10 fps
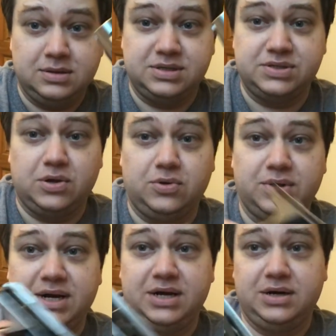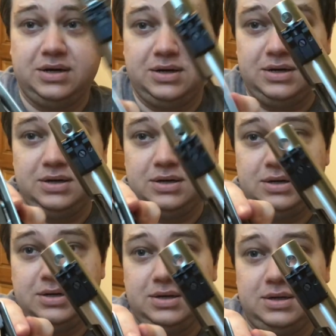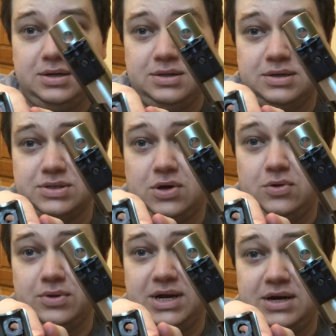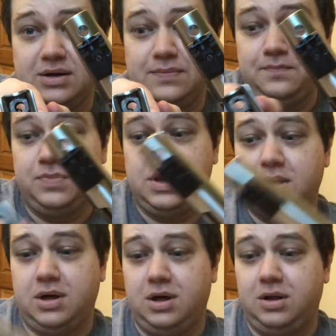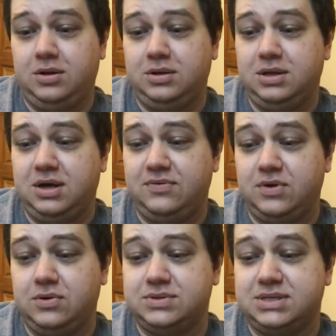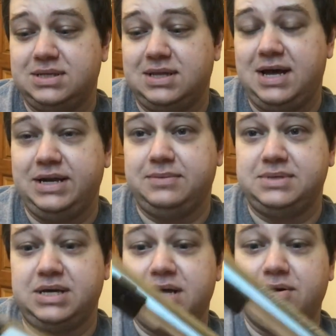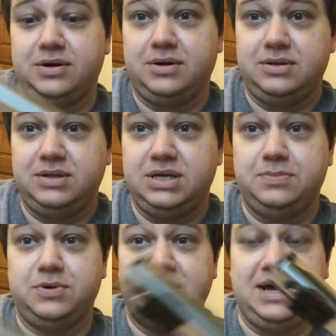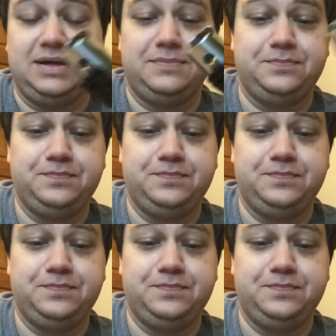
there's a hole there, there's a hole there. all of those line up together, then you put that in.